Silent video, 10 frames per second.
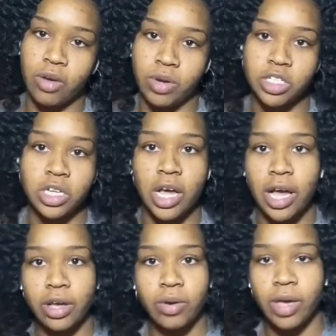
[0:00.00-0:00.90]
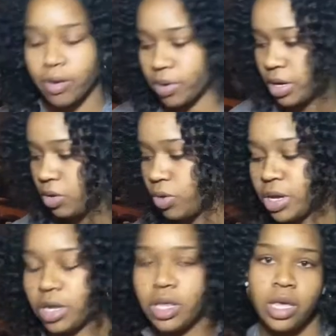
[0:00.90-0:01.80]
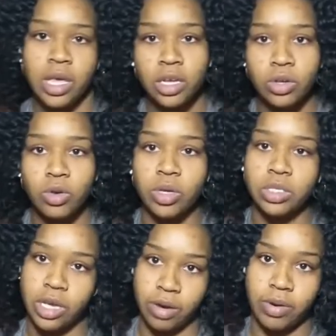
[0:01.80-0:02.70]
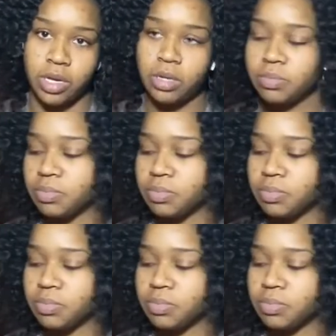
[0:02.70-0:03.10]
in the Chicago area or the Illinois area,